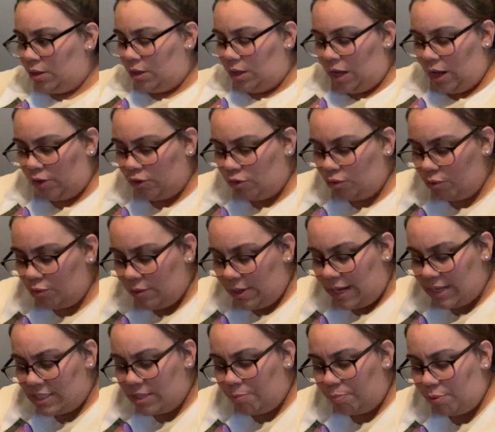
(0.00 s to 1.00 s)
I'll show you
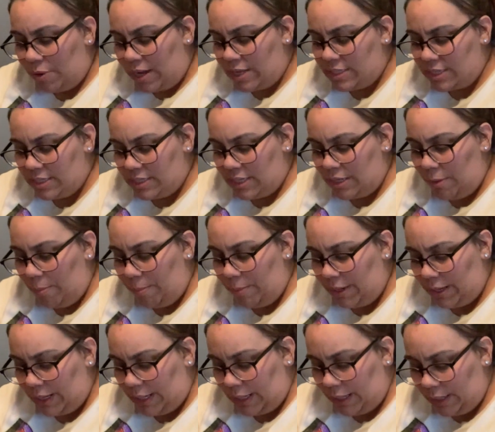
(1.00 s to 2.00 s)
guys the process in a
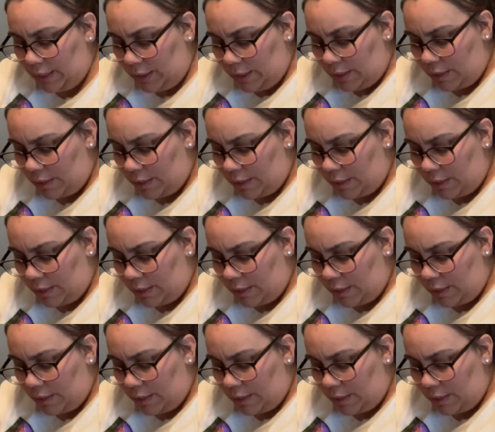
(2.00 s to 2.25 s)
minute.